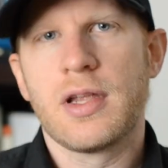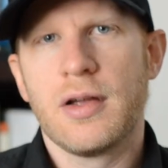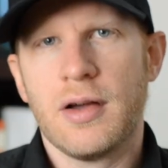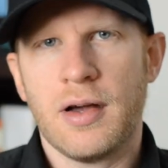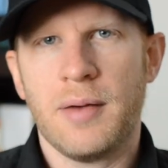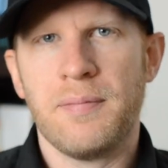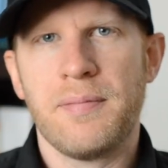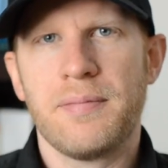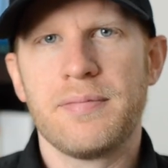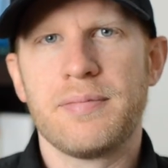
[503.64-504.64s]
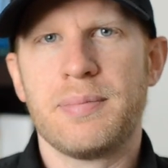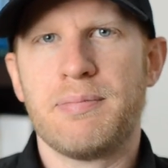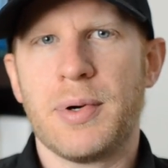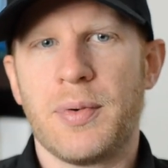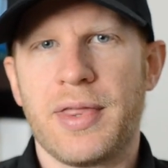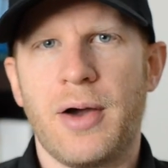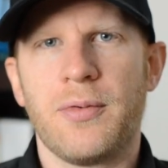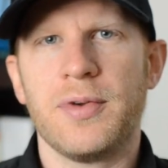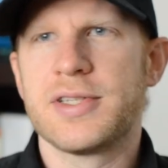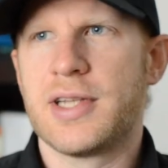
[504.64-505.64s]
um, but
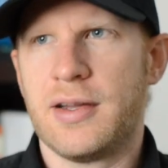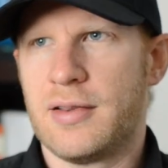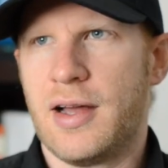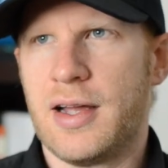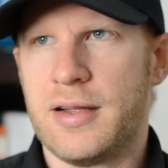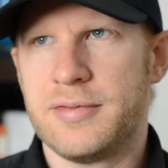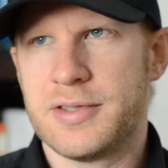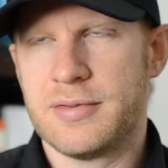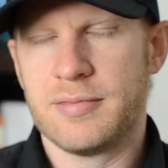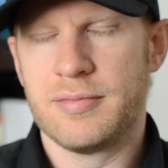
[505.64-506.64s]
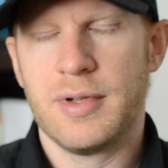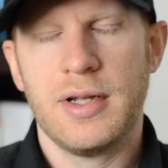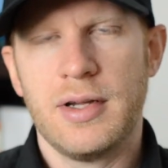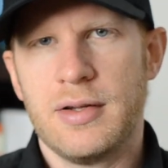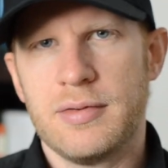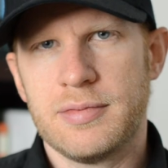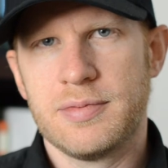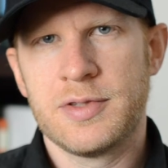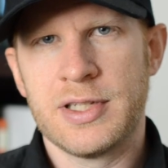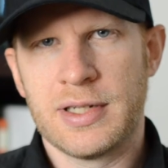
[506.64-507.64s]
without risking lives and
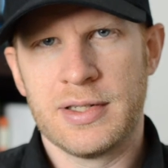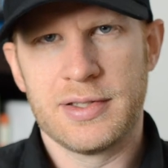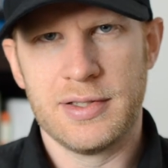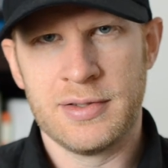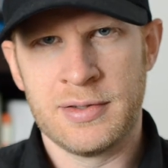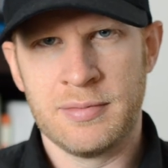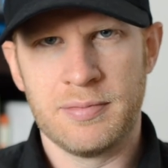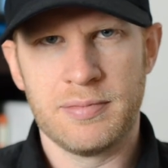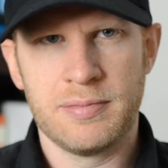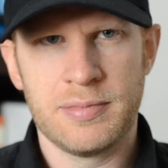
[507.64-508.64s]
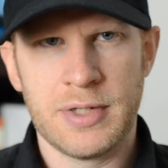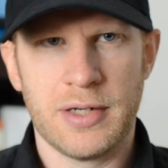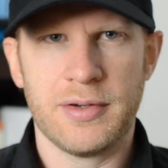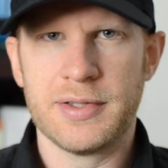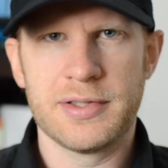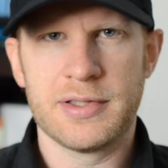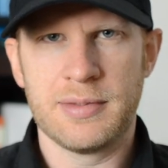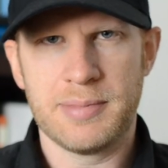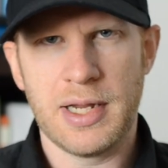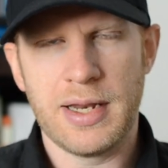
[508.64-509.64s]
sicknesses and terrorists
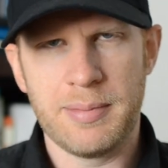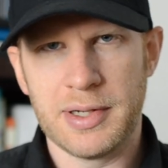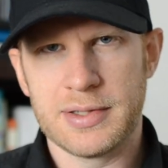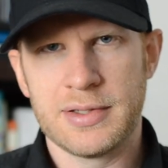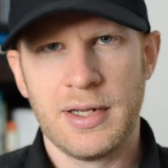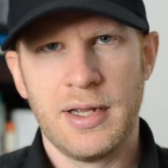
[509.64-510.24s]
and pandemics.